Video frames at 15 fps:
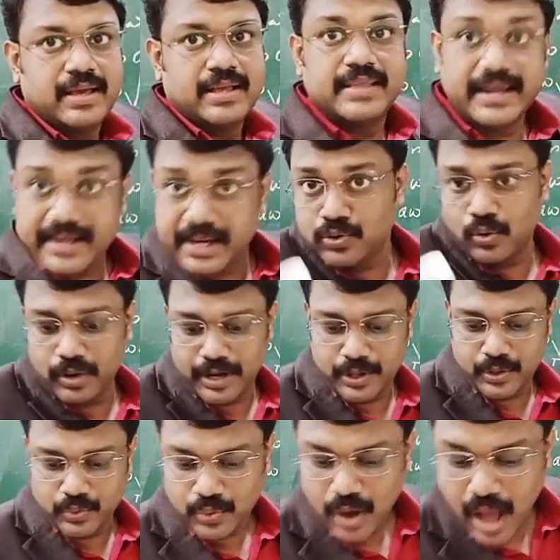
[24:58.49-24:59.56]
That I told
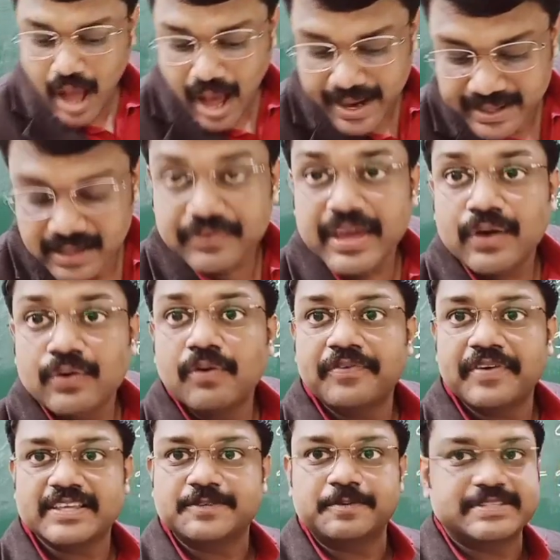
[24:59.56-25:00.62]
you, another way of
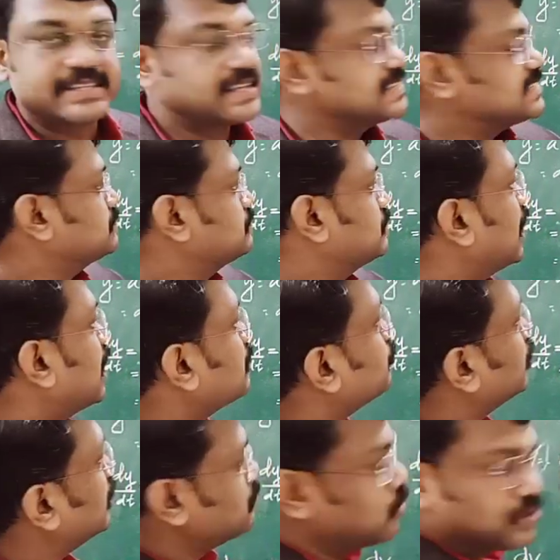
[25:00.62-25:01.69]
expressing a simple
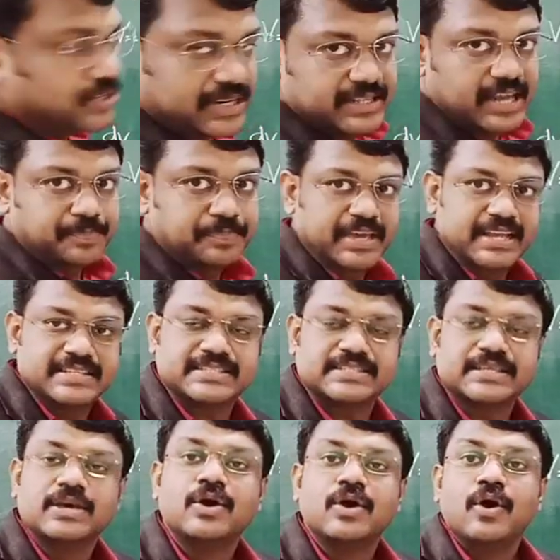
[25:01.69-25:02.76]
harmonic motion, that
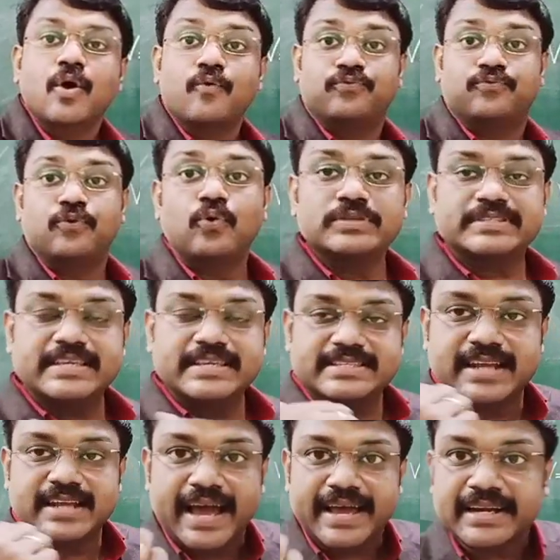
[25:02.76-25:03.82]
means force
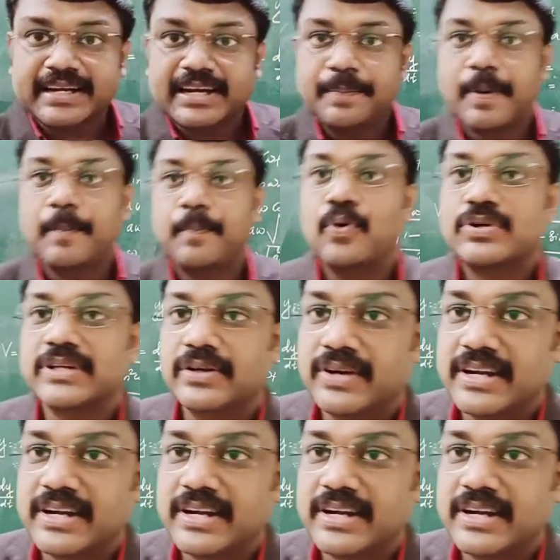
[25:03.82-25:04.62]
is directly proportional to